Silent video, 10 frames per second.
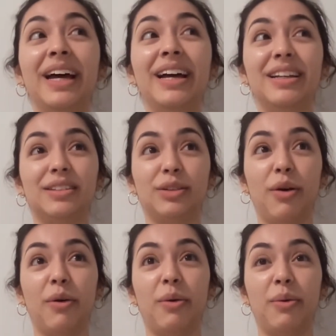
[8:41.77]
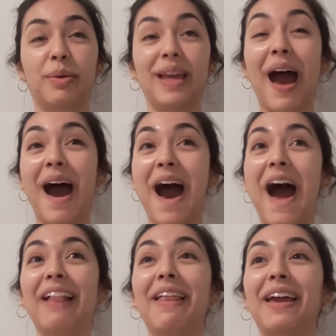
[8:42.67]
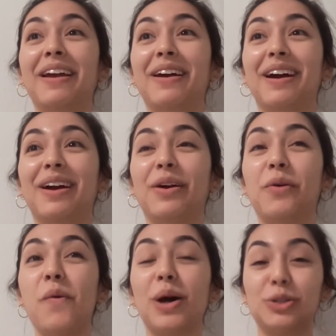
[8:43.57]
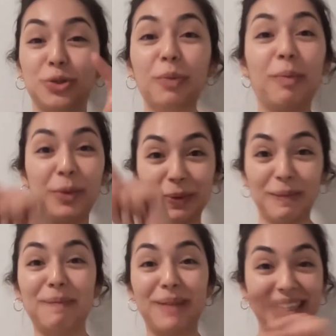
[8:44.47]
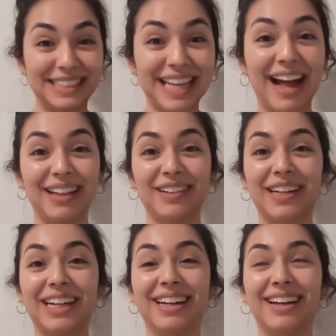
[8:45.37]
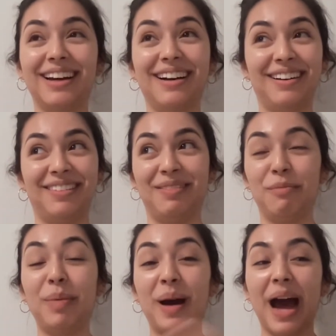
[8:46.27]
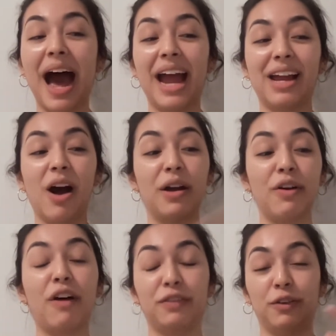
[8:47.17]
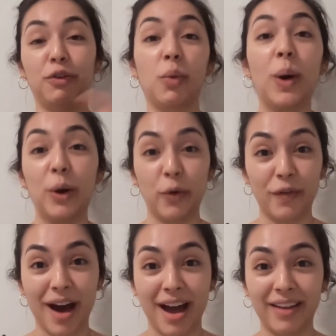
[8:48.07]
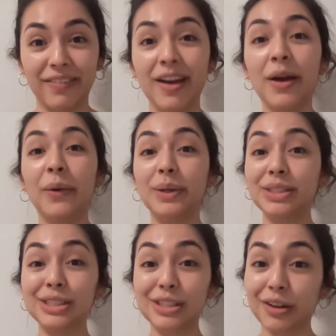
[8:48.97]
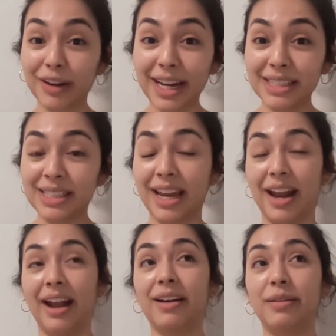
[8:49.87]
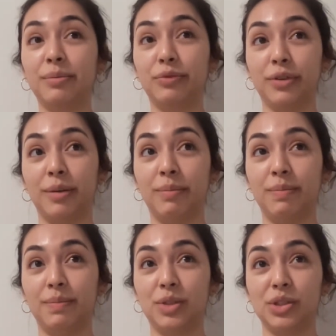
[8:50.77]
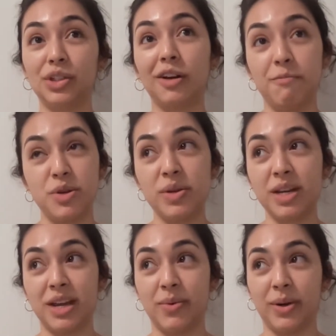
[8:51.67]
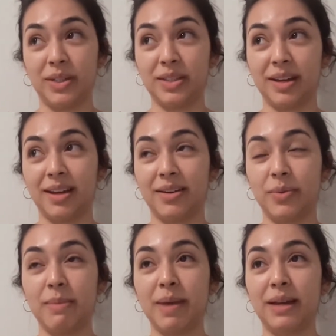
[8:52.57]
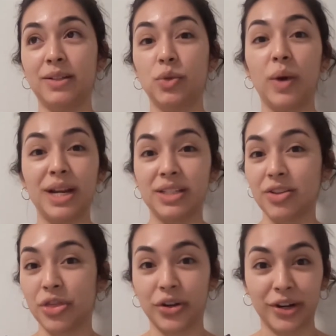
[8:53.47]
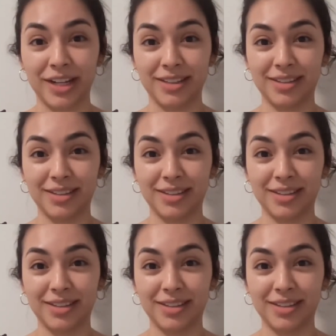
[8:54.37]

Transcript: So yeah, I like quadrupled my salary. But I got an offer for 105, which is crazy. And I come from just a community where it's like we make 20s and 30s,